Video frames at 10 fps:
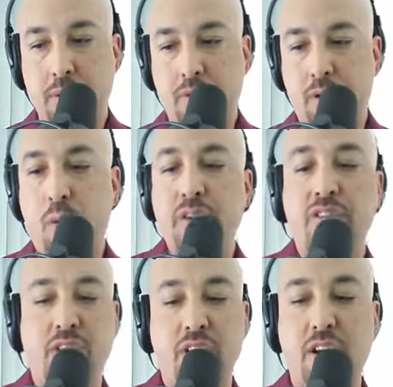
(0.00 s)
They're always
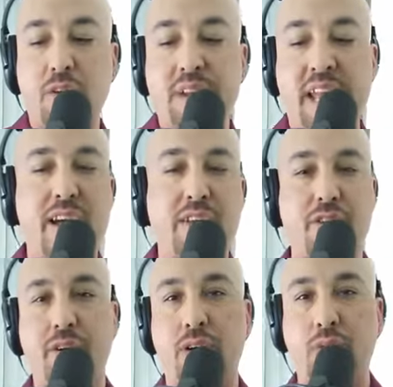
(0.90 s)
good, everybody has
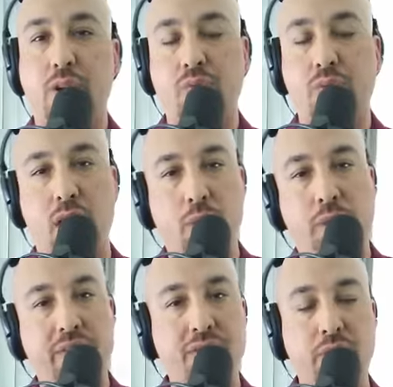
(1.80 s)
a, a, a wrong
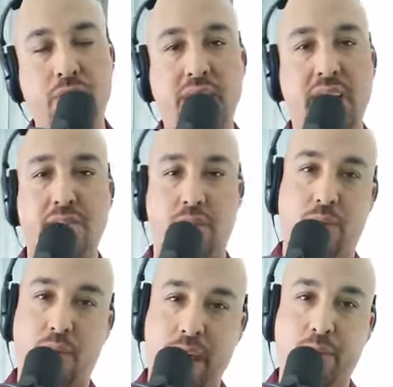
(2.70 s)
way of doing things, a
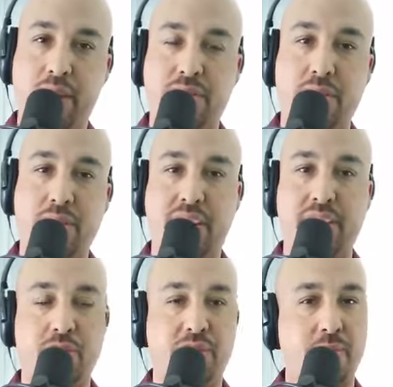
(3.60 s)
right way of doing
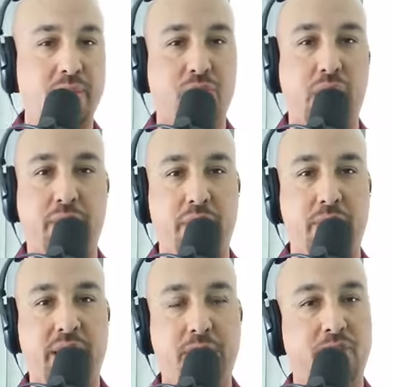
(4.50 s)
things, but somebody's right way
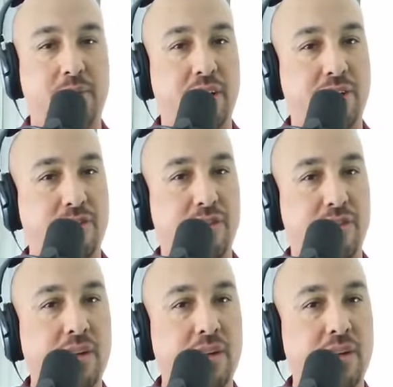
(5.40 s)
may not be somebody else's